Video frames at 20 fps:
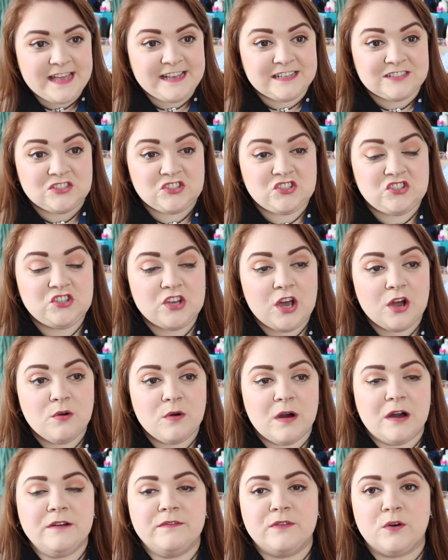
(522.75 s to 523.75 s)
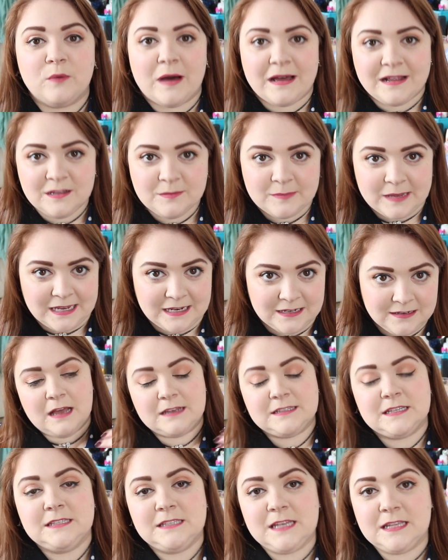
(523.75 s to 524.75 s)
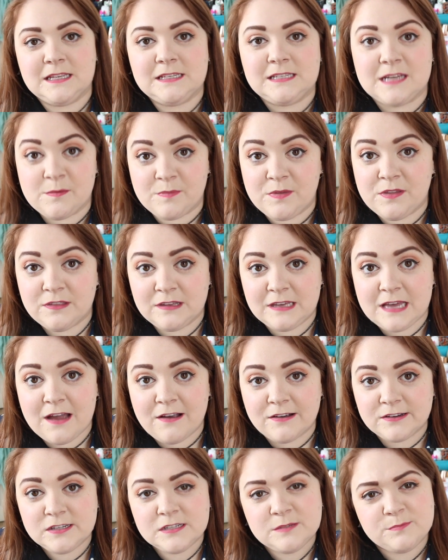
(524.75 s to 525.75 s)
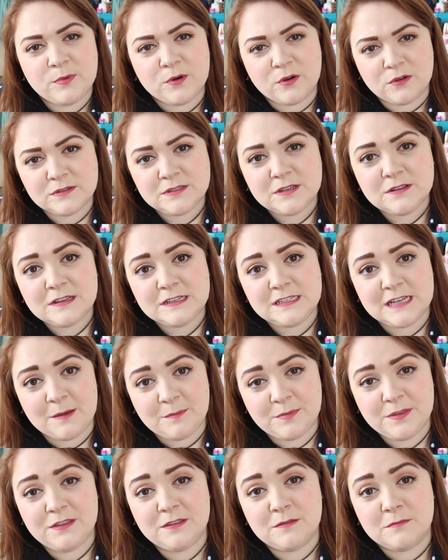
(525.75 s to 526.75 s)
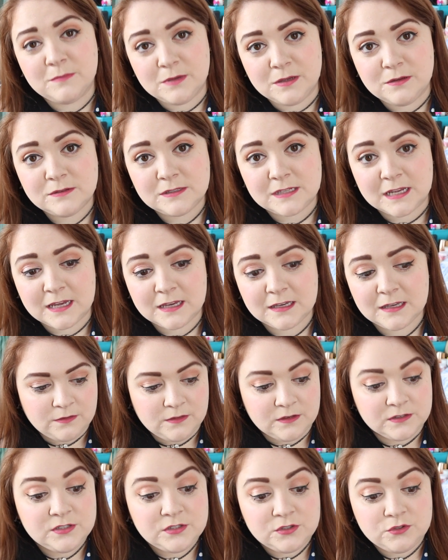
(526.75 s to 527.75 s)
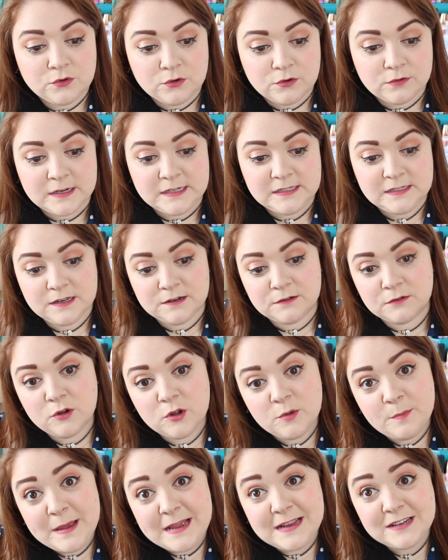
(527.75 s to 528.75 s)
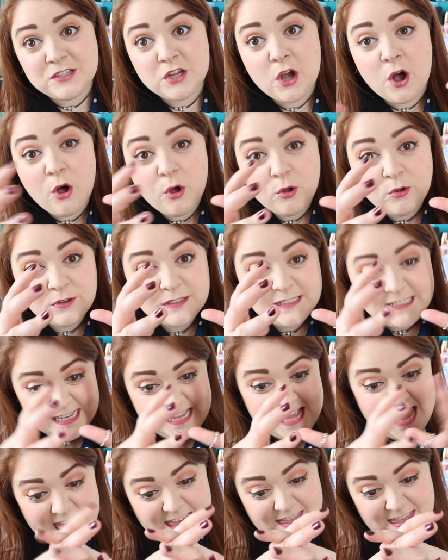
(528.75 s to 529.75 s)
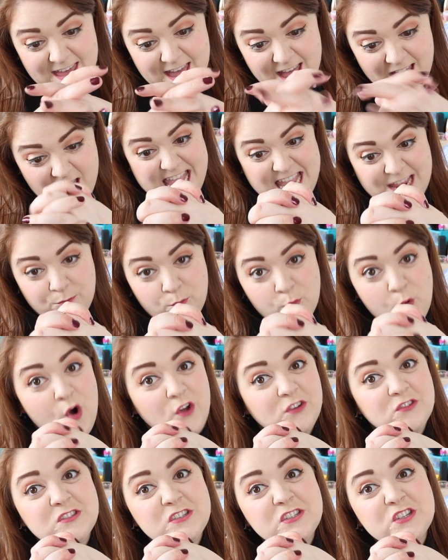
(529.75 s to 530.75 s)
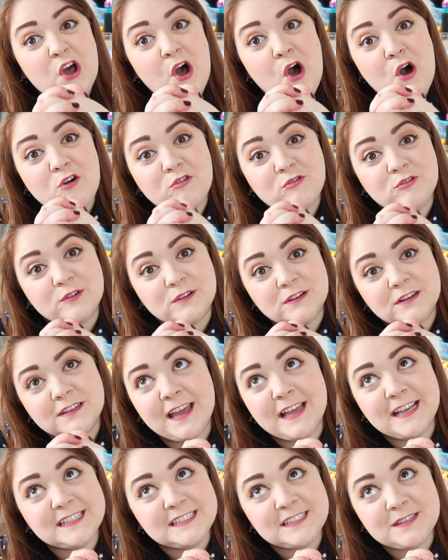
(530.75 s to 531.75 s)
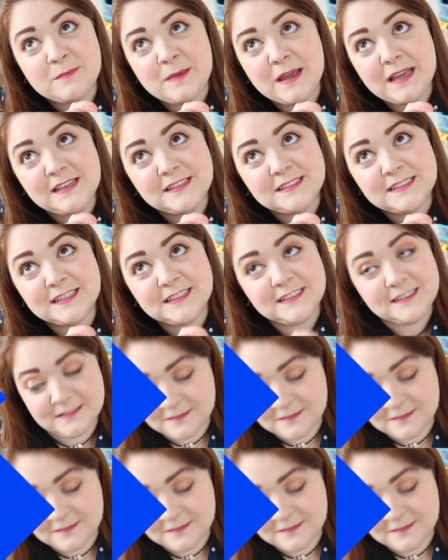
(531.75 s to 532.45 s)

It's so overwhelming. As I say, the depth in the characters, but also the depth in the music. The stories that are all being told together in one song it's amazing.